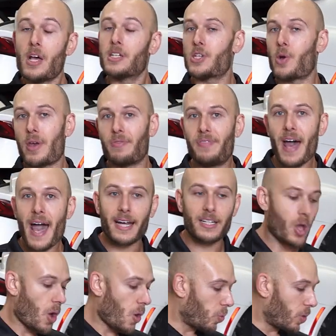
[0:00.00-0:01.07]
So in
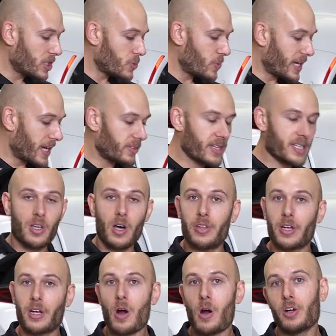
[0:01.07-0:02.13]
fact, once we get this on
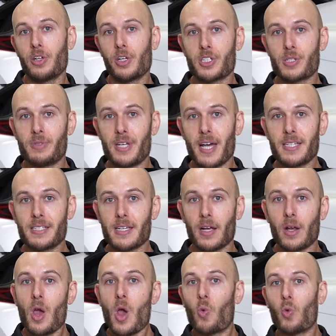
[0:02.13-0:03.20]
the car and do some testing,